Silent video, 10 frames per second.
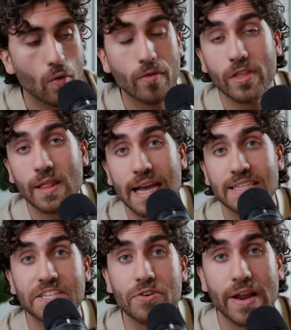Over the
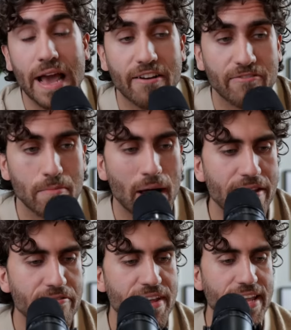last year and a half,
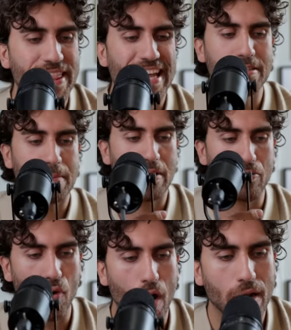my faith has
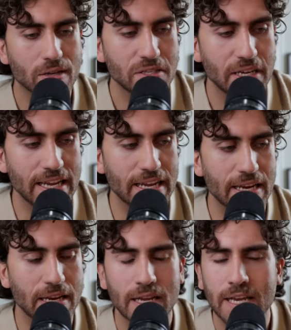been rocked
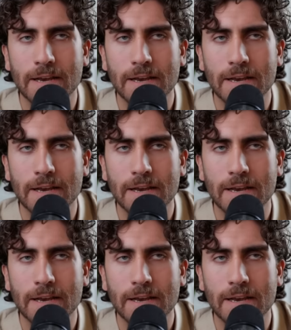in